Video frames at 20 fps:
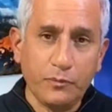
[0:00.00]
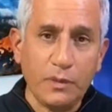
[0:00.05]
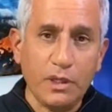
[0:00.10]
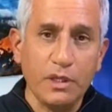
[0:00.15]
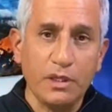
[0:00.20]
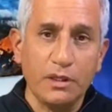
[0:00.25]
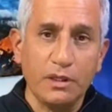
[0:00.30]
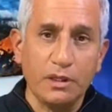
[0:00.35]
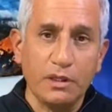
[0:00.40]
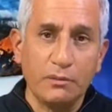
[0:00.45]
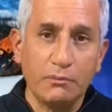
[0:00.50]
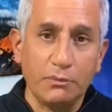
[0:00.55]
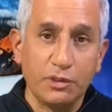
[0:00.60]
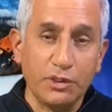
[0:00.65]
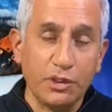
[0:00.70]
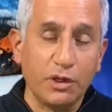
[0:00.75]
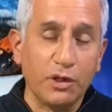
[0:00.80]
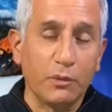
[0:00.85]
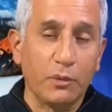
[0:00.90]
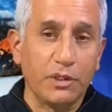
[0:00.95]
The
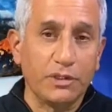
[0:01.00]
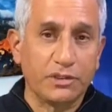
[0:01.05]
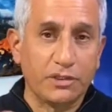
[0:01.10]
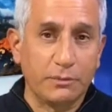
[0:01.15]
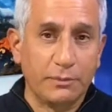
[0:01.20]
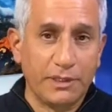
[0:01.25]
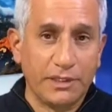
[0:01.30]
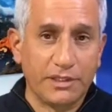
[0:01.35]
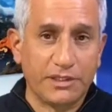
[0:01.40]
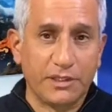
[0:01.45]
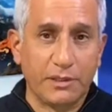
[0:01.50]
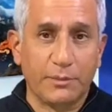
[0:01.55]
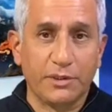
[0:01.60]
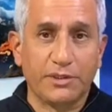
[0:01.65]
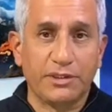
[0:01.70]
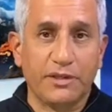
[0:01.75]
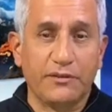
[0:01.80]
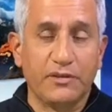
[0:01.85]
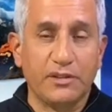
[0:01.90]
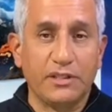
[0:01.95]
Moderna one's going to be December
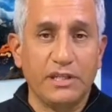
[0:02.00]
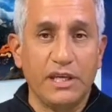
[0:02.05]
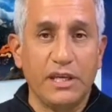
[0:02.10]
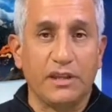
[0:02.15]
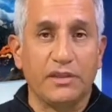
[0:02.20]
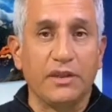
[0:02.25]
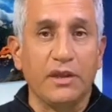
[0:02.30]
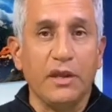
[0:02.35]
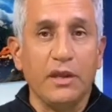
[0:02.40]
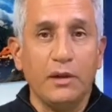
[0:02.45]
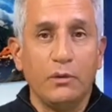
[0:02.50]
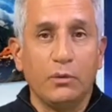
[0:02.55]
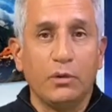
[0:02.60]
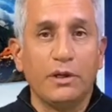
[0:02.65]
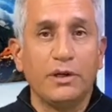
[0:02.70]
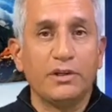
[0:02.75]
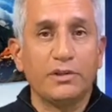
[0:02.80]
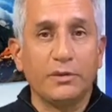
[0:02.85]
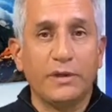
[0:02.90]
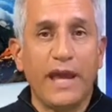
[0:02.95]
17th. Well,
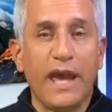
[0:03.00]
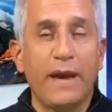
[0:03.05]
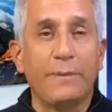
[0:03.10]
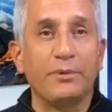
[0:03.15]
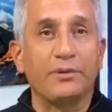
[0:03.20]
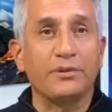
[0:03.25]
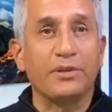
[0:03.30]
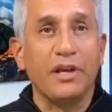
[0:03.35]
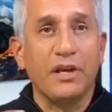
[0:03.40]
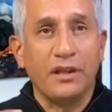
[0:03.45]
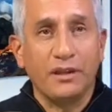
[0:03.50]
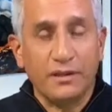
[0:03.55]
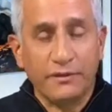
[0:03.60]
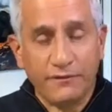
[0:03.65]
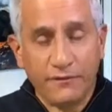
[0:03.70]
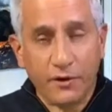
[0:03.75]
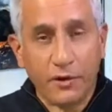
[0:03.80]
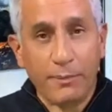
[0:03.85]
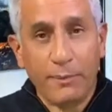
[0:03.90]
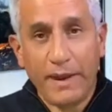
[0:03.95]
here's what happens. The
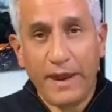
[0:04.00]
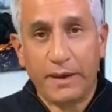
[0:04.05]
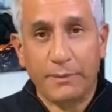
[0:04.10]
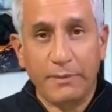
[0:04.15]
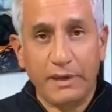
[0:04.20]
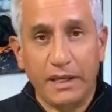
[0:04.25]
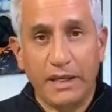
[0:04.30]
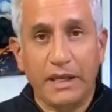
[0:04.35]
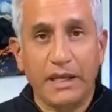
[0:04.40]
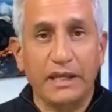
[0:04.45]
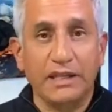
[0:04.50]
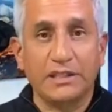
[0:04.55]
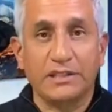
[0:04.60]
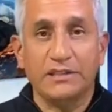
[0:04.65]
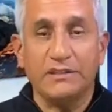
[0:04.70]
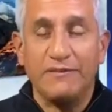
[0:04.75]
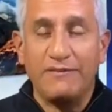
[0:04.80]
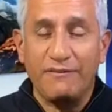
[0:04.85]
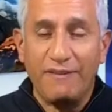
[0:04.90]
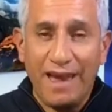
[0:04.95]
VRBPAC meeting is
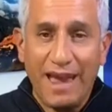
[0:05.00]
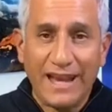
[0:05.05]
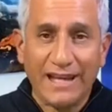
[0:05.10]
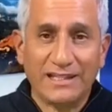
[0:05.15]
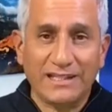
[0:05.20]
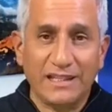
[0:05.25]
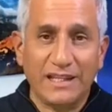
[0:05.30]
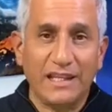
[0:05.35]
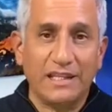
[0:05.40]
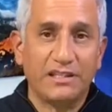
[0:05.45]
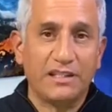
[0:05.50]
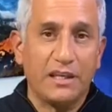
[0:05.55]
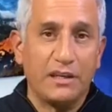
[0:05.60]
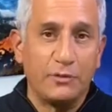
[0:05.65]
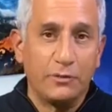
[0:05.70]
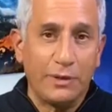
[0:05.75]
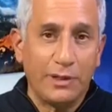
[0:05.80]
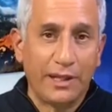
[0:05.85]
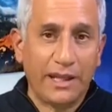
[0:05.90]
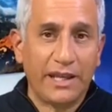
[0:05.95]
the Vaccines
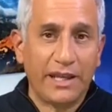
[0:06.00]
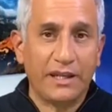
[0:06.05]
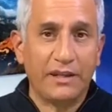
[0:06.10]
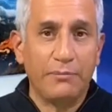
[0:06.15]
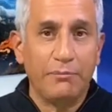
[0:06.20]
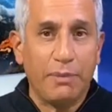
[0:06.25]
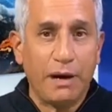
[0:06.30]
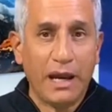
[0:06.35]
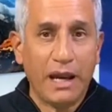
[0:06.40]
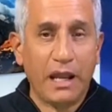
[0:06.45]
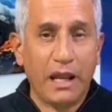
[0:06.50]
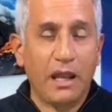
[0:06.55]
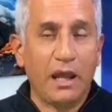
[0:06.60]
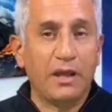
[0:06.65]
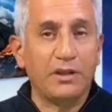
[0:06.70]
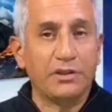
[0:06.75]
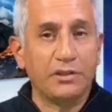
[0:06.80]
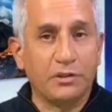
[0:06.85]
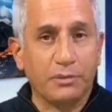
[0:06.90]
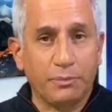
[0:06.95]
and Related
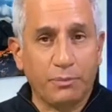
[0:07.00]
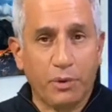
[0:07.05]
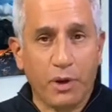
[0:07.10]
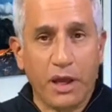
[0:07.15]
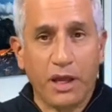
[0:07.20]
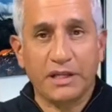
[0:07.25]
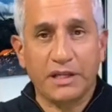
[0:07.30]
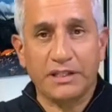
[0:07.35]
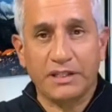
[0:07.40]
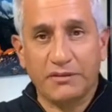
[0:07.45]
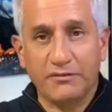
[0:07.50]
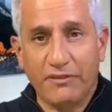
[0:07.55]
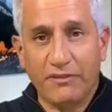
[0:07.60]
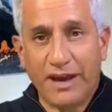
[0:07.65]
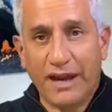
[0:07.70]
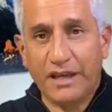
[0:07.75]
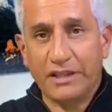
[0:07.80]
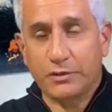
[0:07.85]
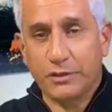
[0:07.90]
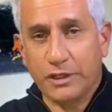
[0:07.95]
Biological Products
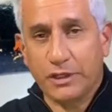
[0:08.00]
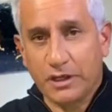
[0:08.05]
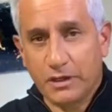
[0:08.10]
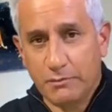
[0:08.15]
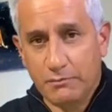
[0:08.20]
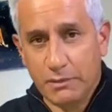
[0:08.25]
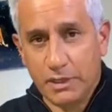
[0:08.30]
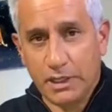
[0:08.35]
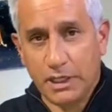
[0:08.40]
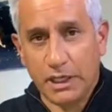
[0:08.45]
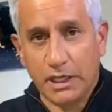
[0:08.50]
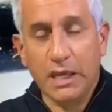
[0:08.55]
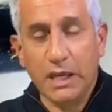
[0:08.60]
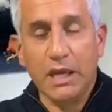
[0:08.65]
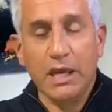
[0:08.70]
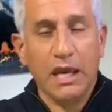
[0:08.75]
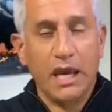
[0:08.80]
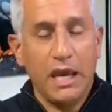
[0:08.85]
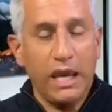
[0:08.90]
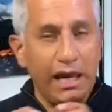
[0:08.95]
Advisory Committee.
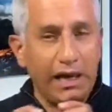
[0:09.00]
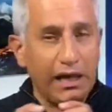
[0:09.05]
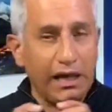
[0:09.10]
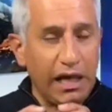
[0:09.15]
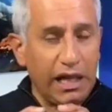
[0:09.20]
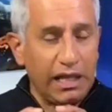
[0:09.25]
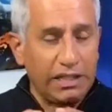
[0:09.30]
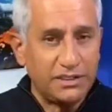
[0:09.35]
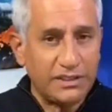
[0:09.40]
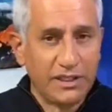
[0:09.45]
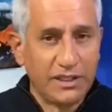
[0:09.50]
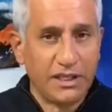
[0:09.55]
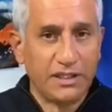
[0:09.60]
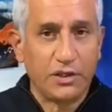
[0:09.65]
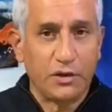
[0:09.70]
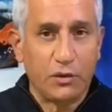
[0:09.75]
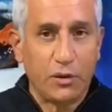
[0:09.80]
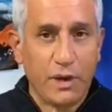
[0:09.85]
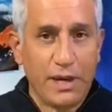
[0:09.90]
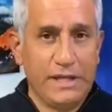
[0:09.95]
And it says
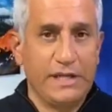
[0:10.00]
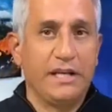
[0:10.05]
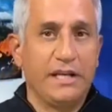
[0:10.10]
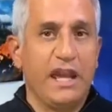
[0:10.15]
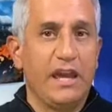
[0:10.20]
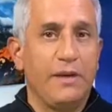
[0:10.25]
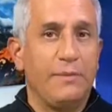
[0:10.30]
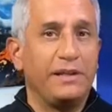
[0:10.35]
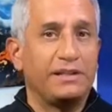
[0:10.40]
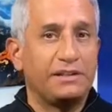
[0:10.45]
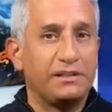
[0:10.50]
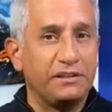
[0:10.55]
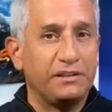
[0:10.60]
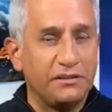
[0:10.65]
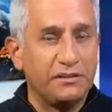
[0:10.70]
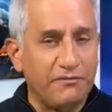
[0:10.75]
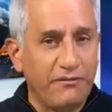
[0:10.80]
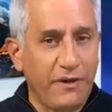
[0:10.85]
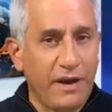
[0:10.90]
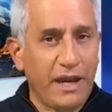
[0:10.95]
it right in the name. It's an
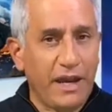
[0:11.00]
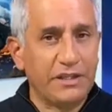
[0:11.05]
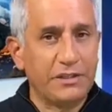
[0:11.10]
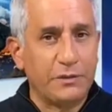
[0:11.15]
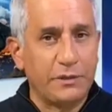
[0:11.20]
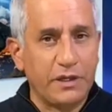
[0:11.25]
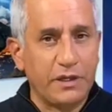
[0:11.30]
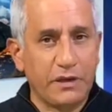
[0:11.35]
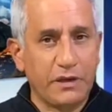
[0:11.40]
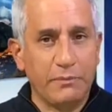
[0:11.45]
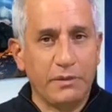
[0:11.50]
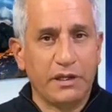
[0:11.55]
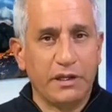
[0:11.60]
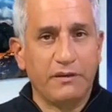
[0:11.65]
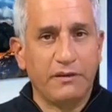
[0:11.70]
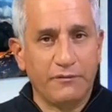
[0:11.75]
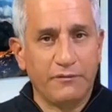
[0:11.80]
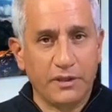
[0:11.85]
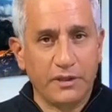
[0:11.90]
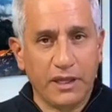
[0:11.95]
advisory
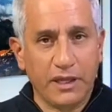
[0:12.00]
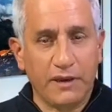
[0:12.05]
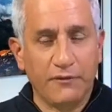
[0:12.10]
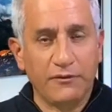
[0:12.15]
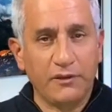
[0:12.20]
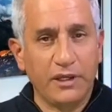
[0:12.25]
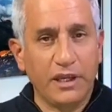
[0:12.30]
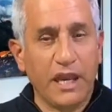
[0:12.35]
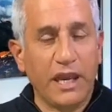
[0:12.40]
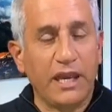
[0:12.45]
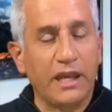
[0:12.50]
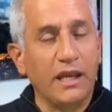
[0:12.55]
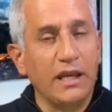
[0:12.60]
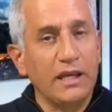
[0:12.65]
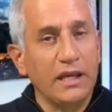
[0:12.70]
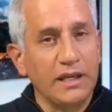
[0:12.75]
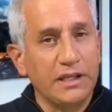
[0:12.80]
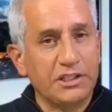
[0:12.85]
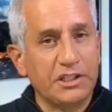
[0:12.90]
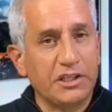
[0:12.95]
committee for the FDA.
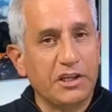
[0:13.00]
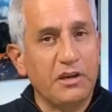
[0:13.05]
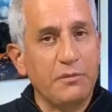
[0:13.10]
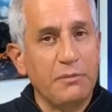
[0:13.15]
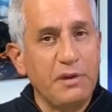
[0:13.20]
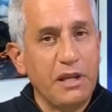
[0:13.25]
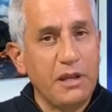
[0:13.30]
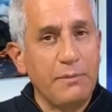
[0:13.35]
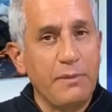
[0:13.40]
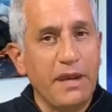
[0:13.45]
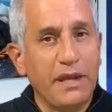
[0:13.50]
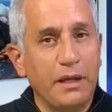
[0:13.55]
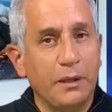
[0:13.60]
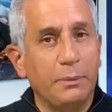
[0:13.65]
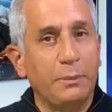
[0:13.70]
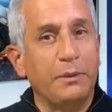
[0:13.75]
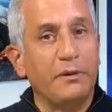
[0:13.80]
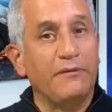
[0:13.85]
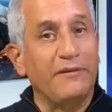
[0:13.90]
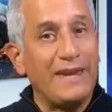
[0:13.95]
It's a committee made
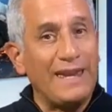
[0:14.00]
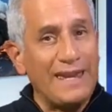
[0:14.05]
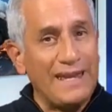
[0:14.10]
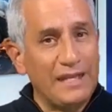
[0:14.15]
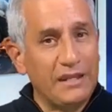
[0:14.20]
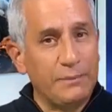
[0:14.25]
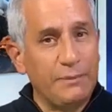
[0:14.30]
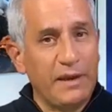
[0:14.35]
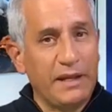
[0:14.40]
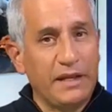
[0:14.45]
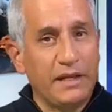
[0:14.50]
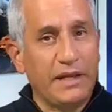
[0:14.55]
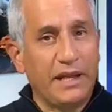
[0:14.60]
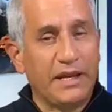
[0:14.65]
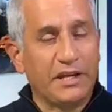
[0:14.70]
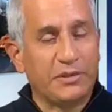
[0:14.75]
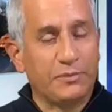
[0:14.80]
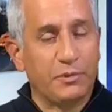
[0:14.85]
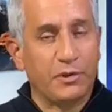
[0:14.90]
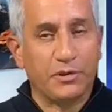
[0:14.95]
up of independent
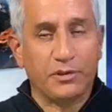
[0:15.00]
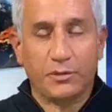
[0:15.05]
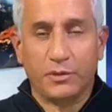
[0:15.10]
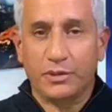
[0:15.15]
experts.